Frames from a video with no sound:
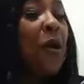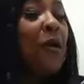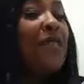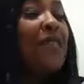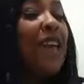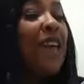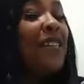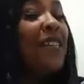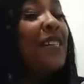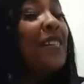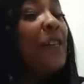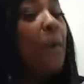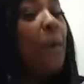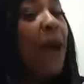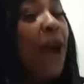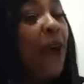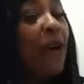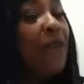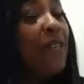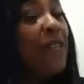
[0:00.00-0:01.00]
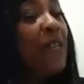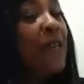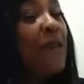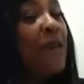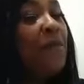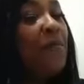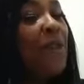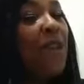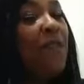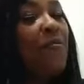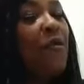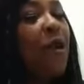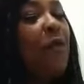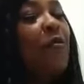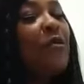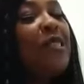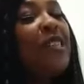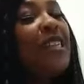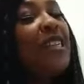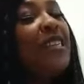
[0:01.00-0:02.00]
tell us about him and what
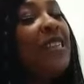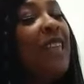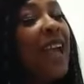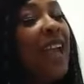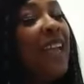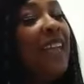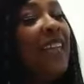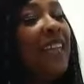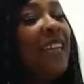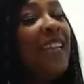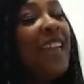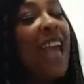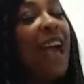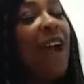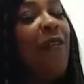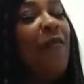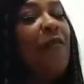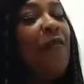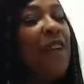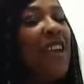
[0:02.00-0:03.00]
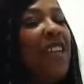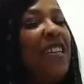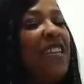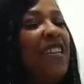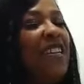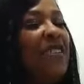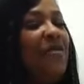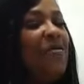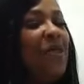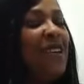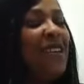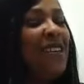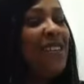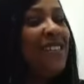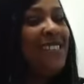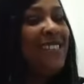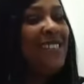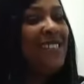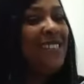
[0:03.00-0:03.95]
was he like and how funny he was?